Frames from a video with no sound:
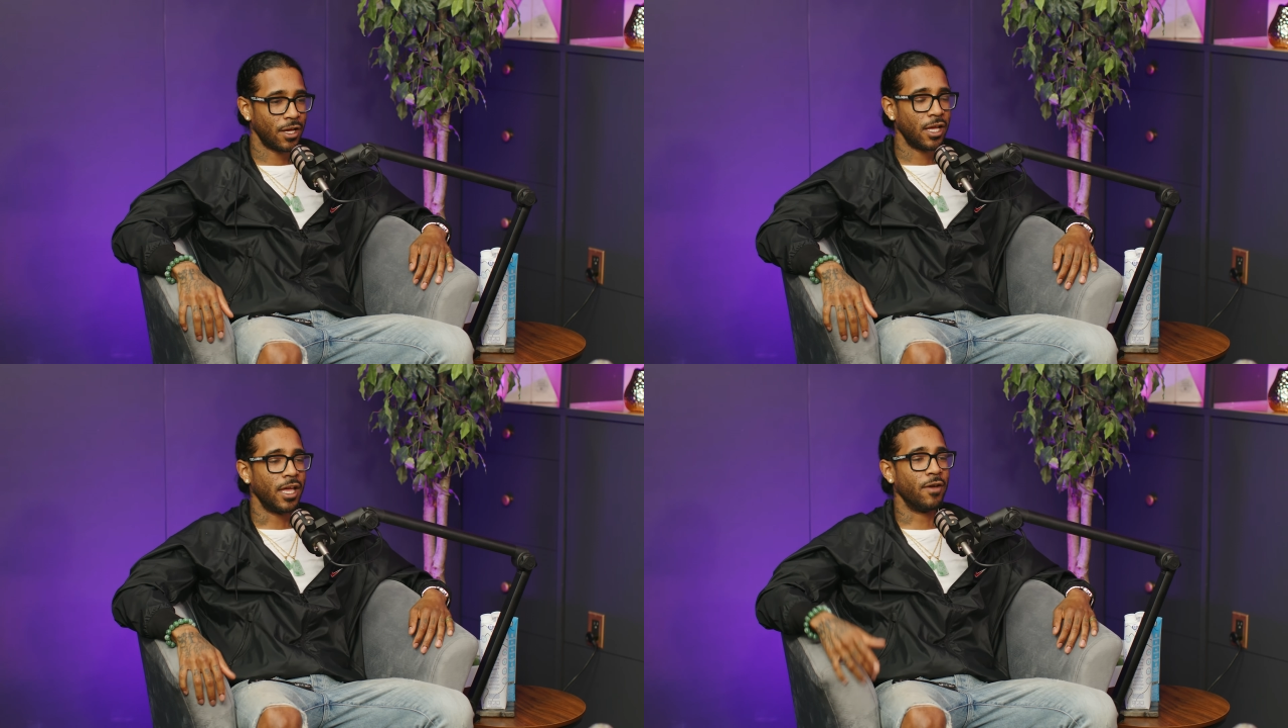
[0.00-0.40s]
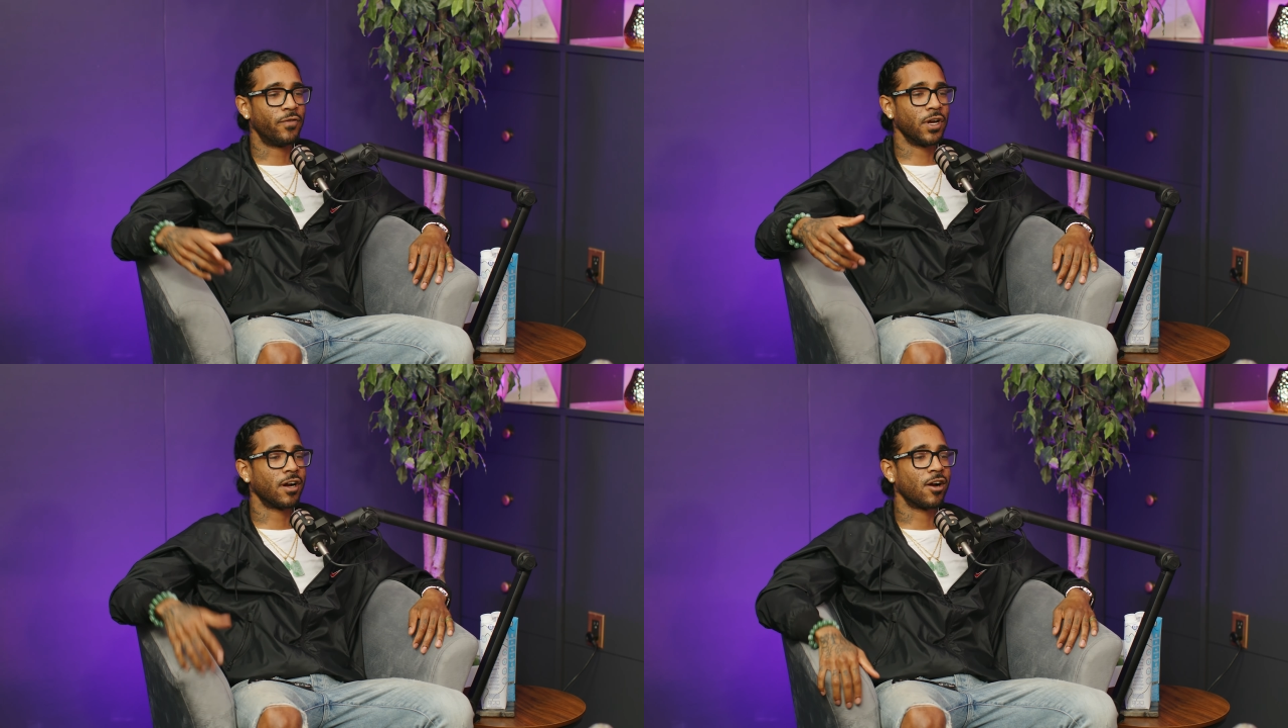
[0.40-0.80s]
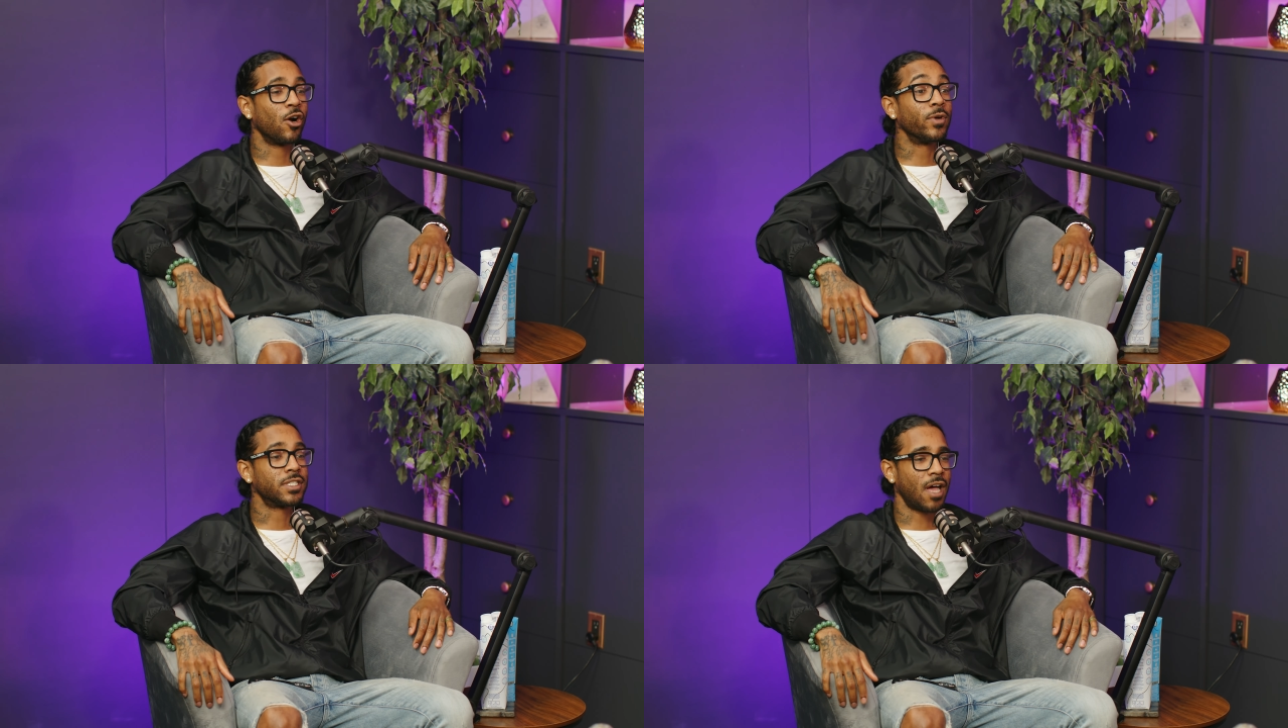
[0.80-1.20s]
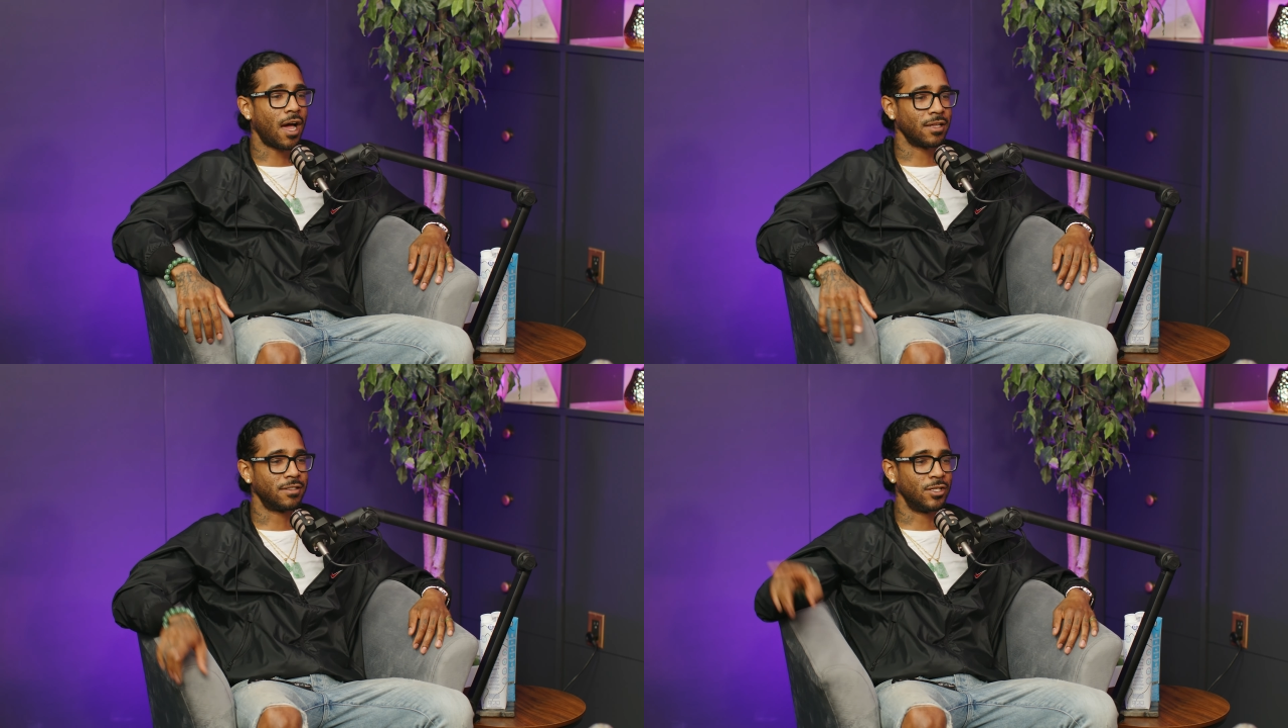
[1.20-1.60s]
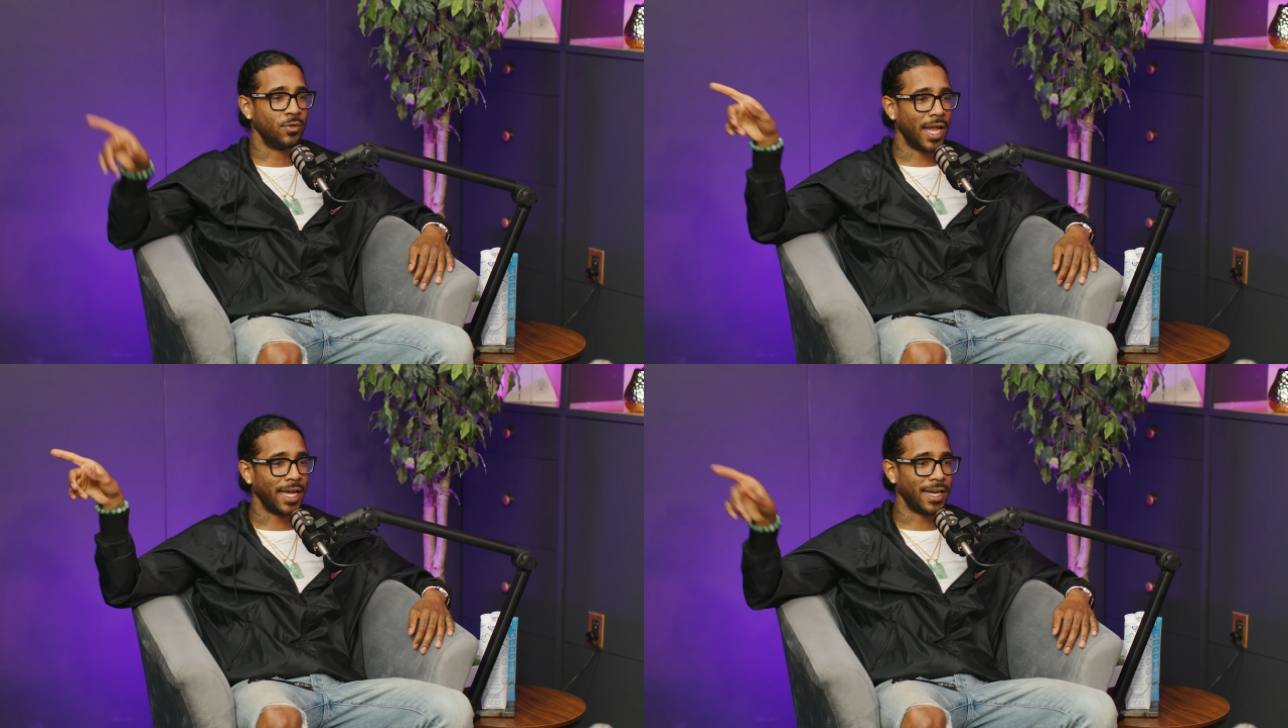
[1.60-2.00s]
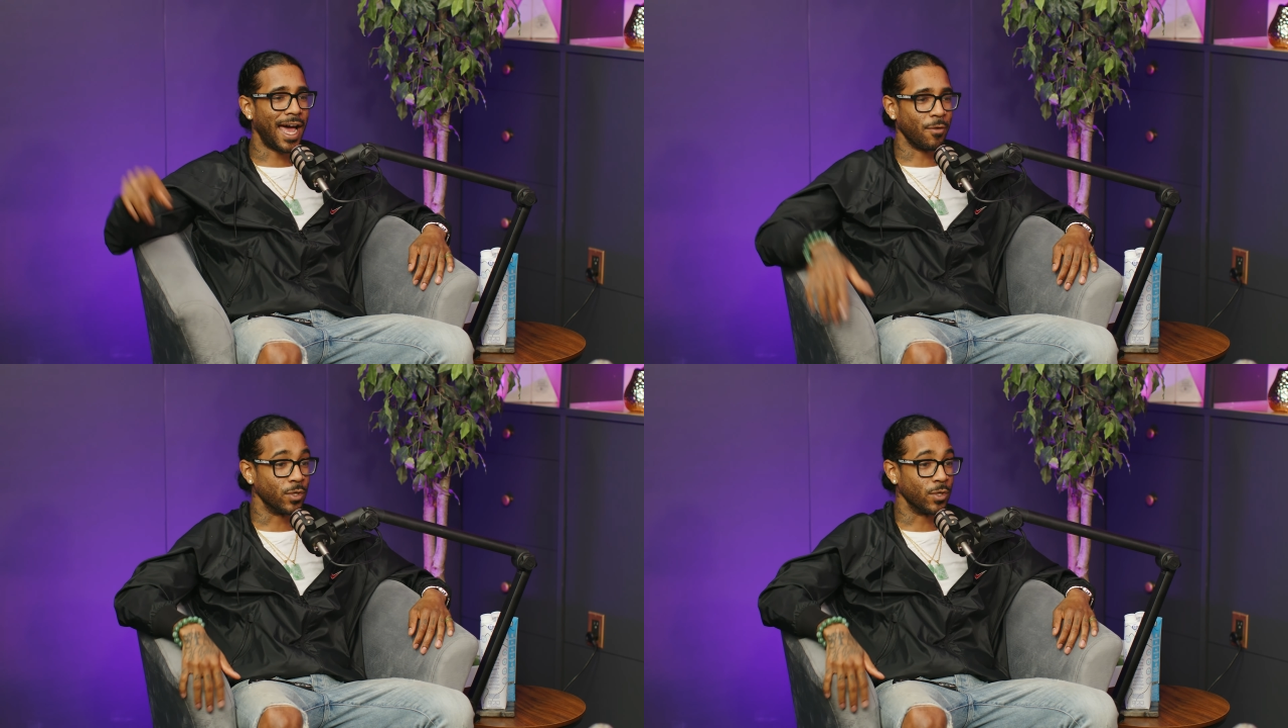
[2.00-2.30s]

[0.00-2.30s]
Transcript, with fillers: If your girl was talking to you like that,